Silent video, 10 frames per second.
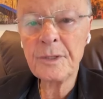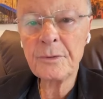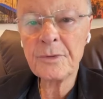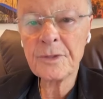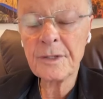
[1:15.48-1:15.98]

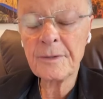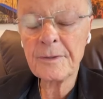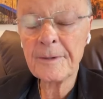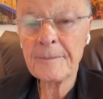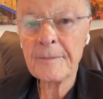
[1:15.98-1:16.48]

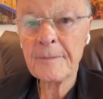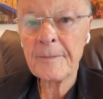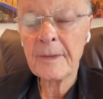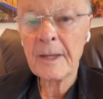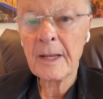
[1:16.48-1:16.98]
thinking I had the
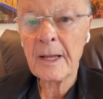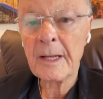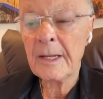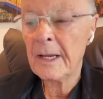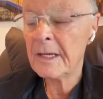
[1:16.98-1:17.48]
Holy
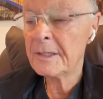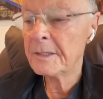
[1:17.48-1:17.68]
Spirit.